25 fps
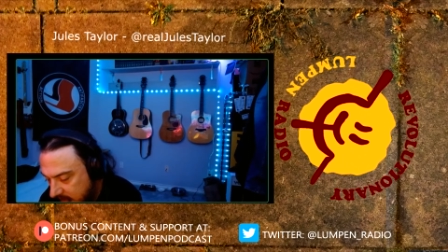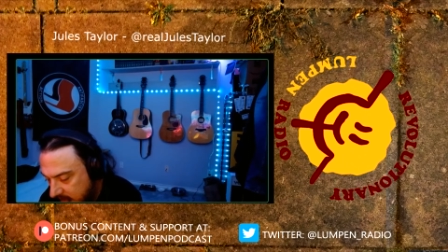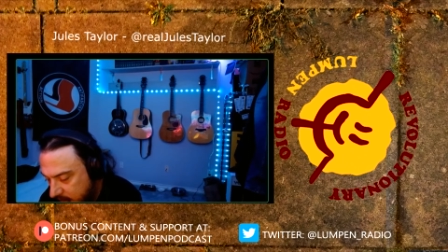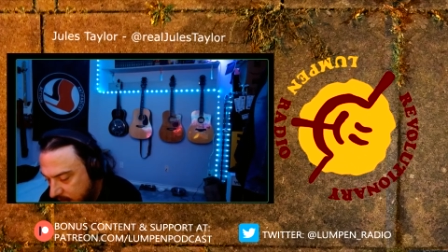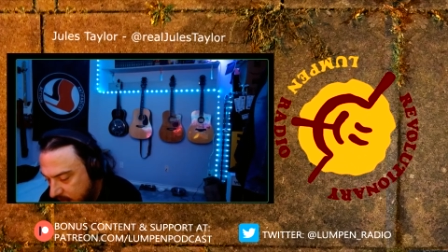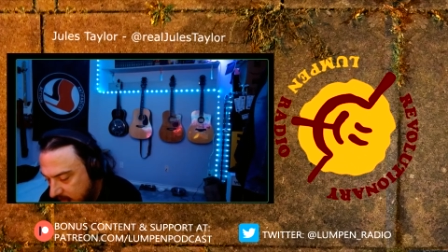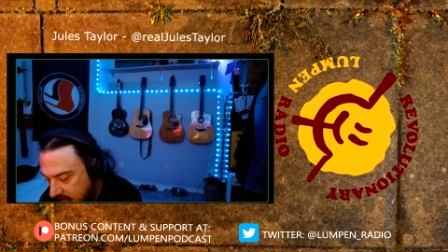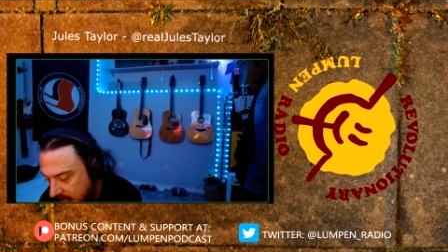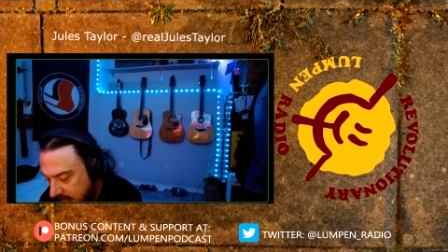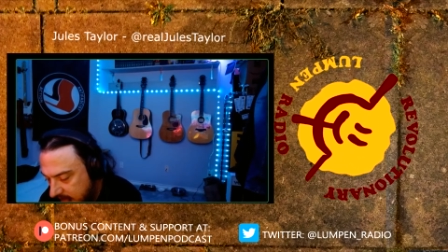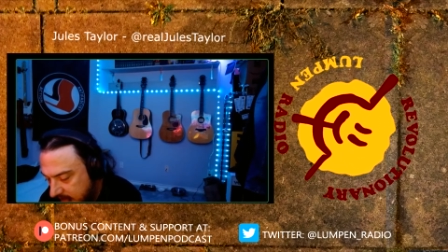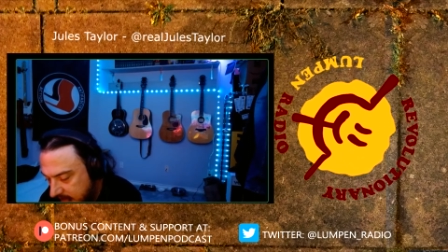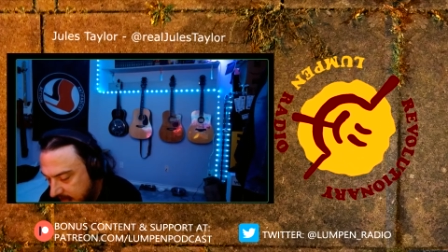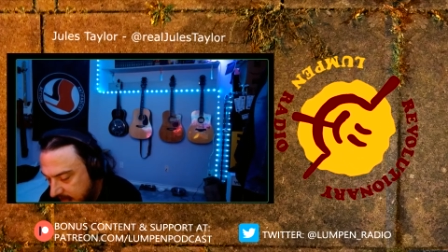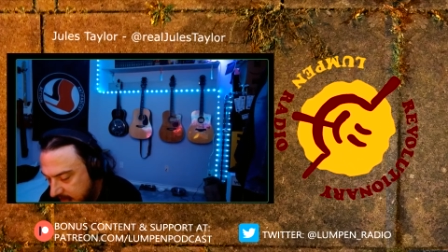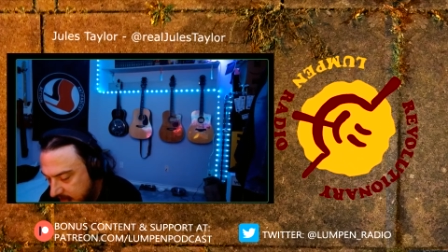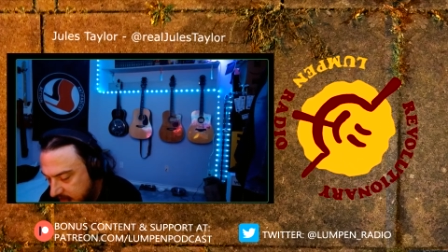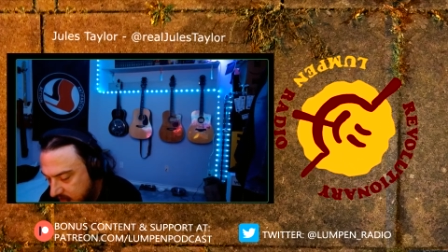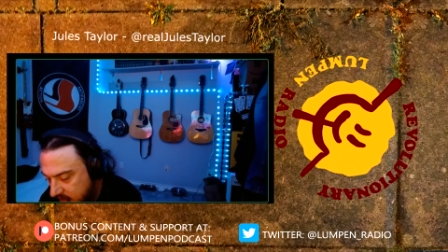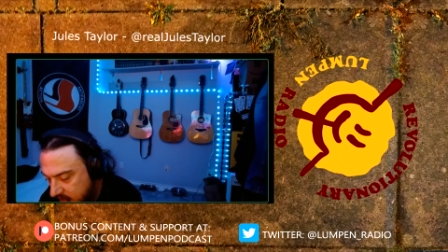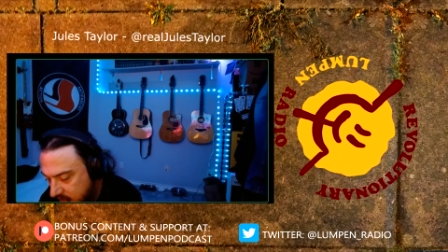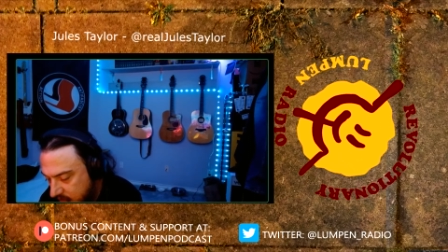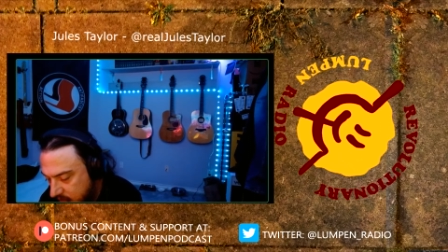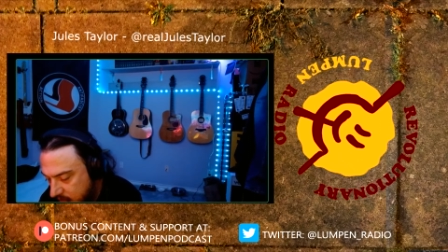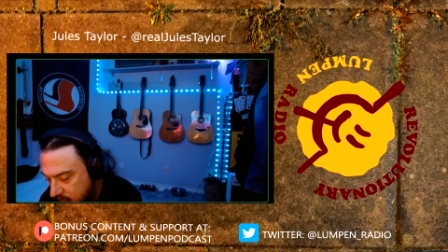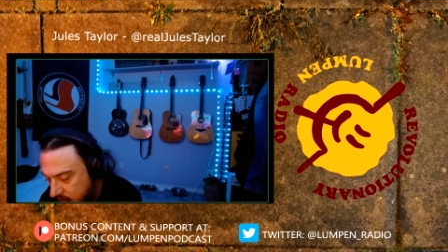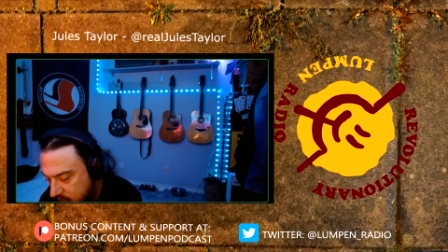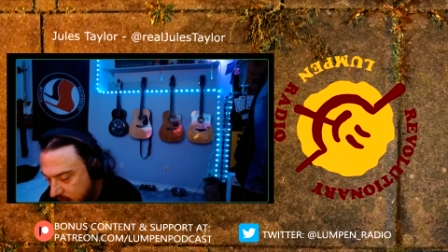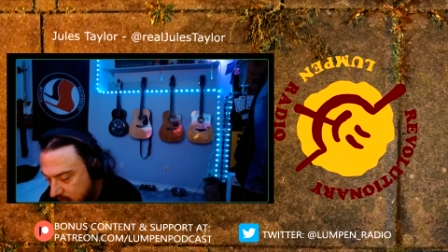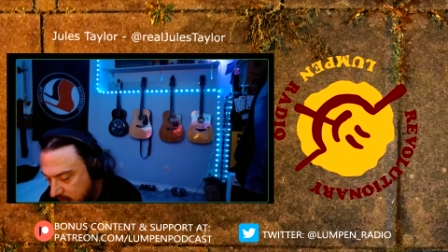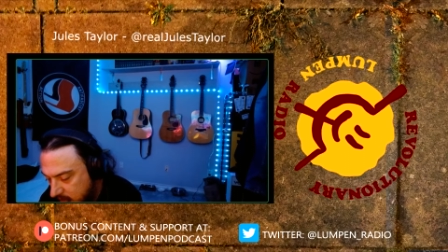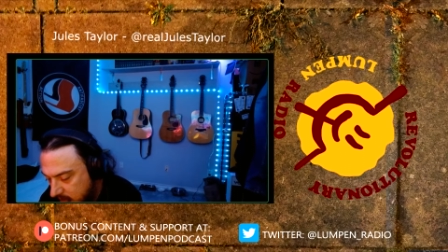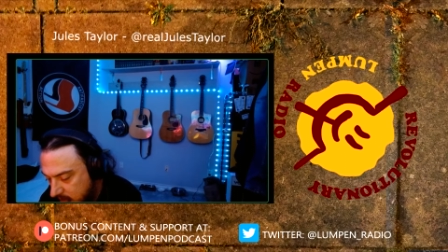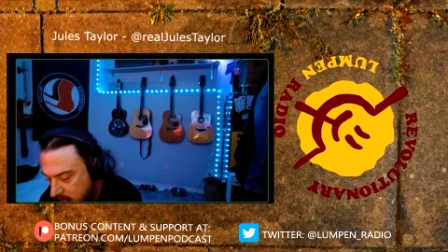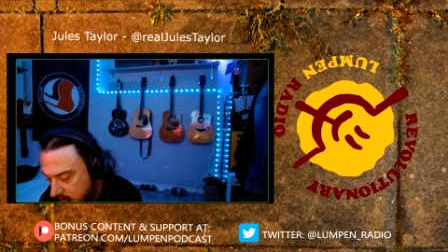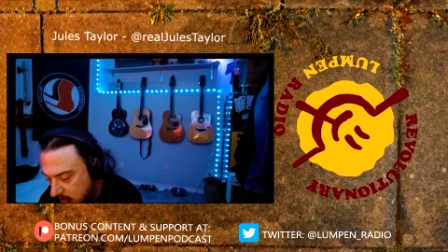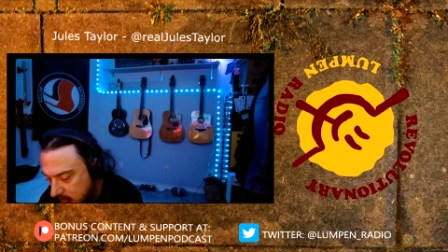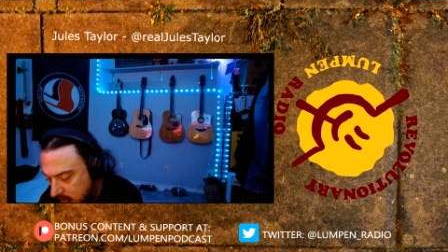way into
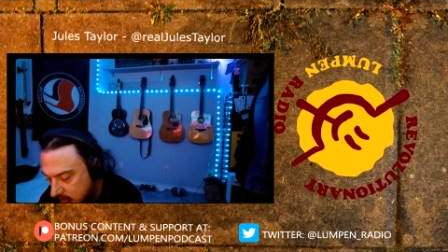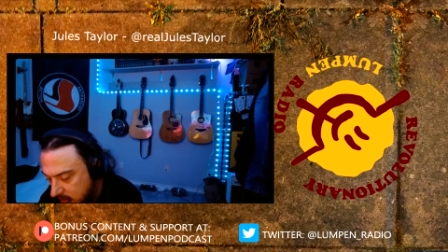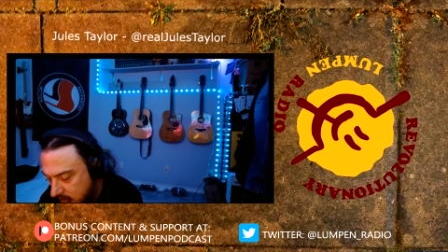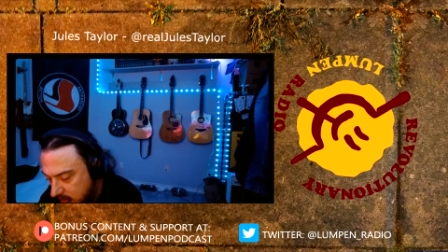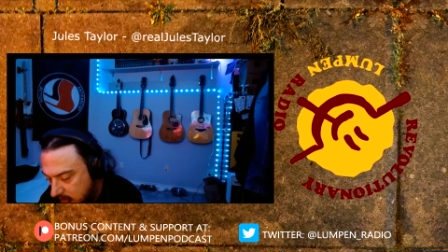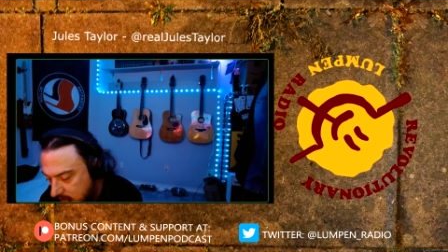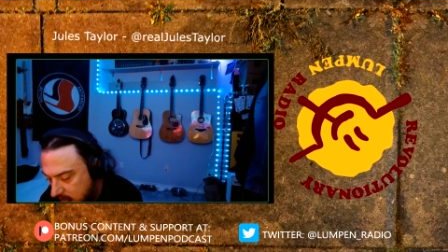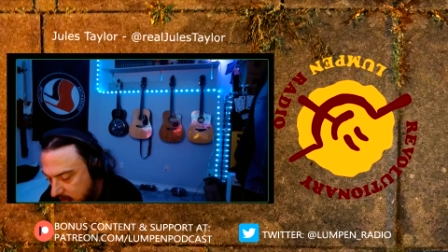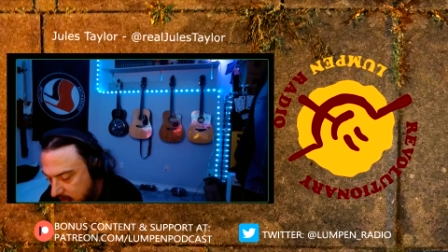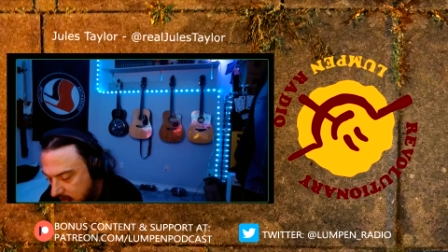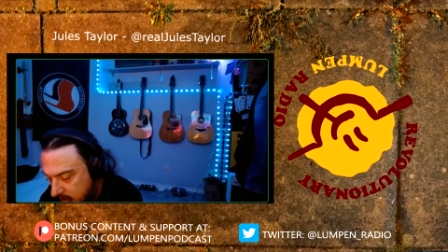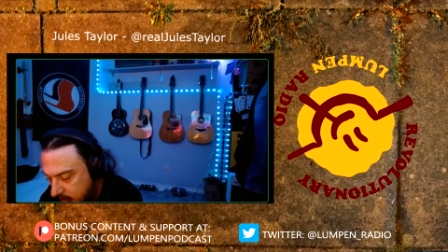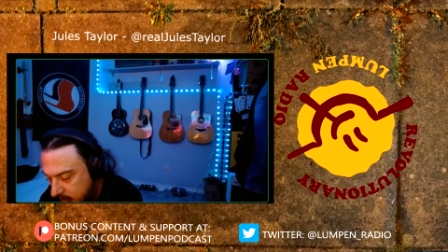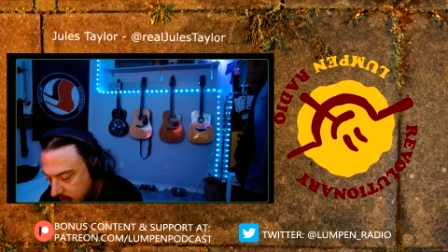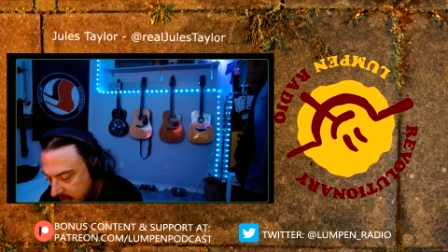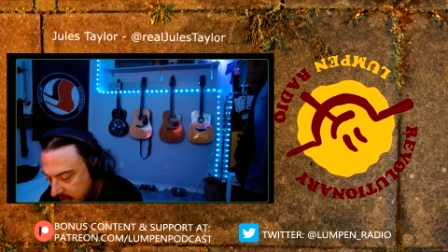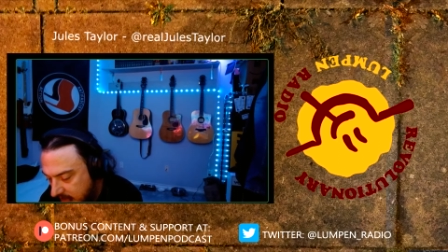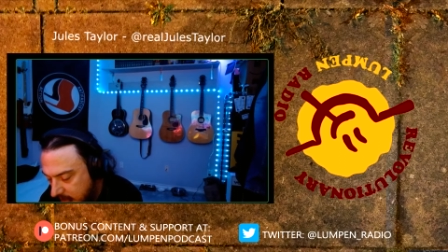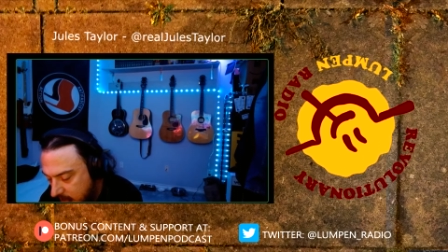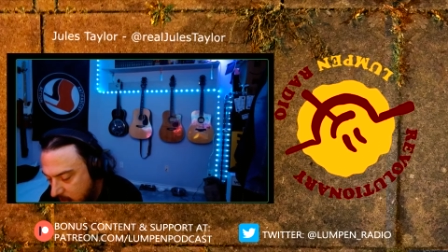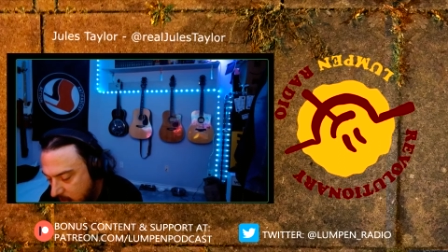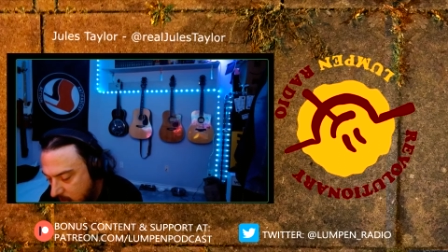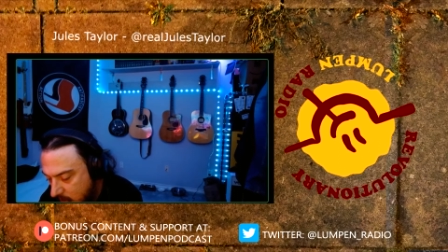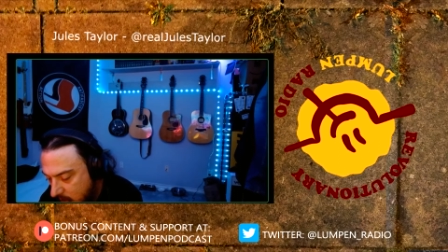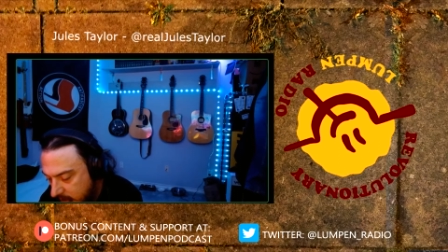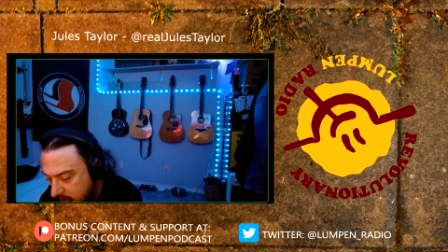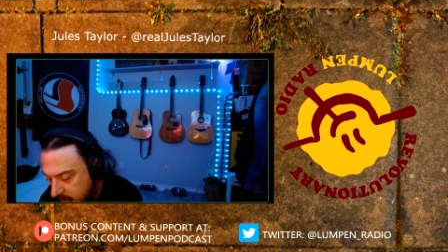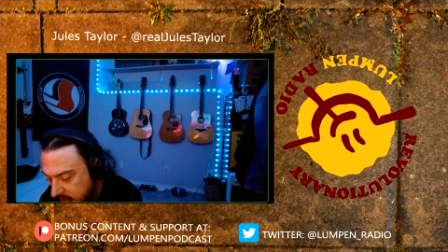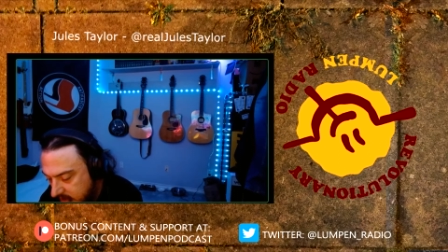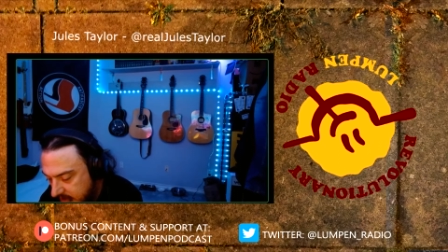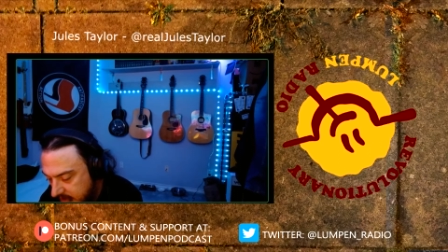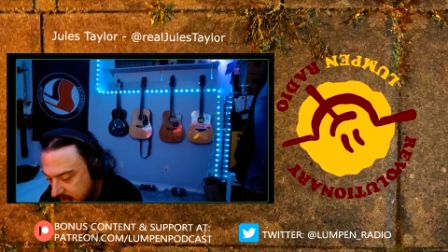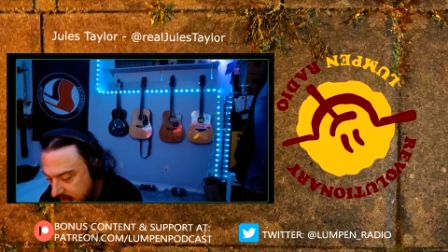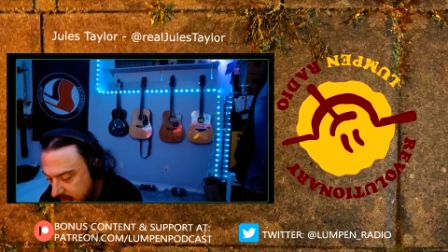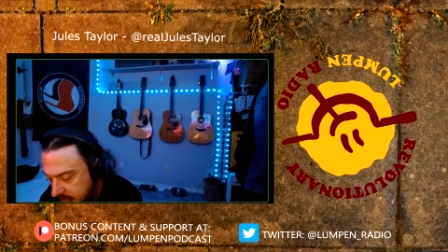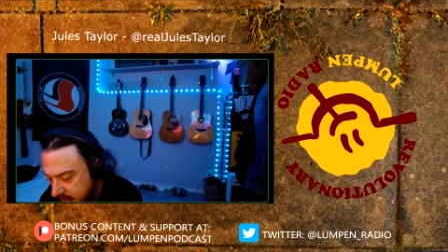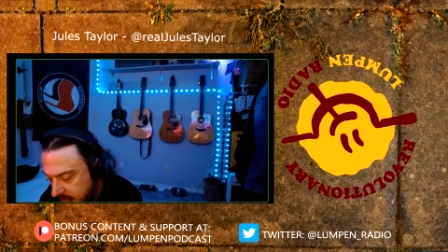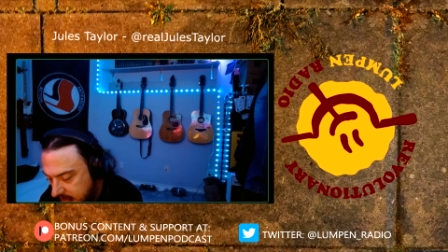being an
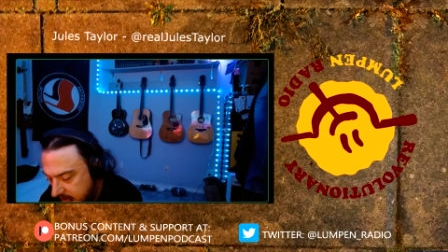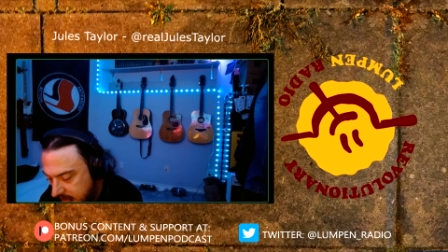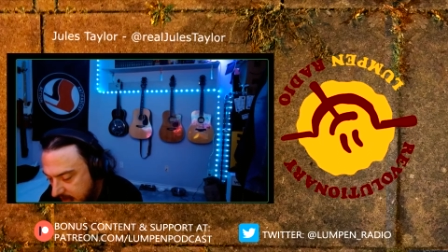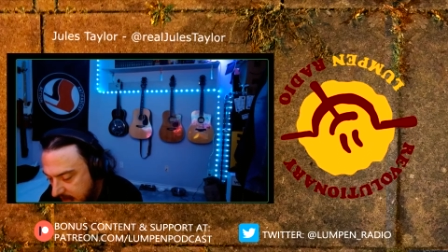artist,